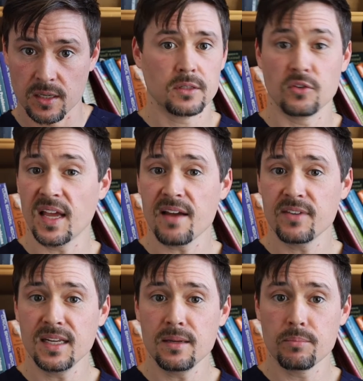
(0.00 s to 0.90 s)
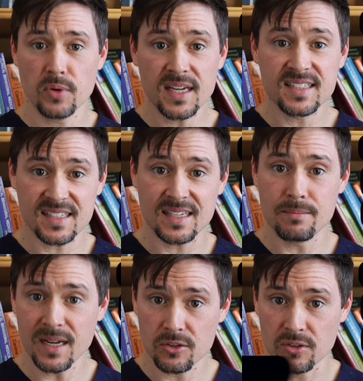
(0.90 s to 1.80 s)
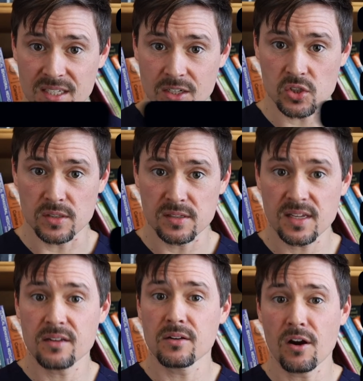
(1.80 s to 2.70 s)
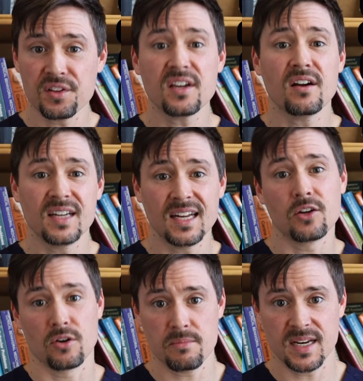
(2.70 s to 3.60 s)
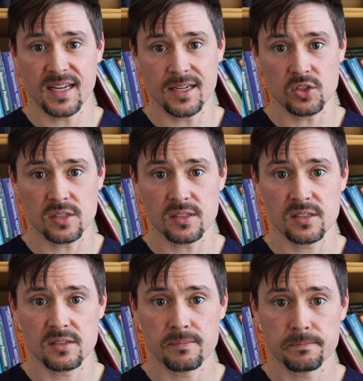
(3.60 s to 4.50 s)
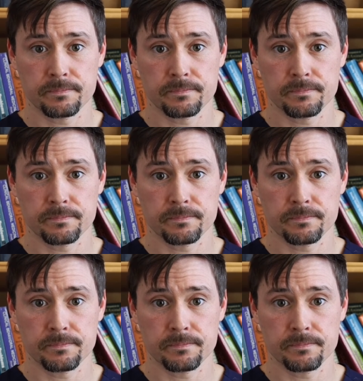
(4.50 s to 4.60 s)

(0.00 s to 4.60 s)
Do they have any pre-existing medical conditions, and are they on any current medications?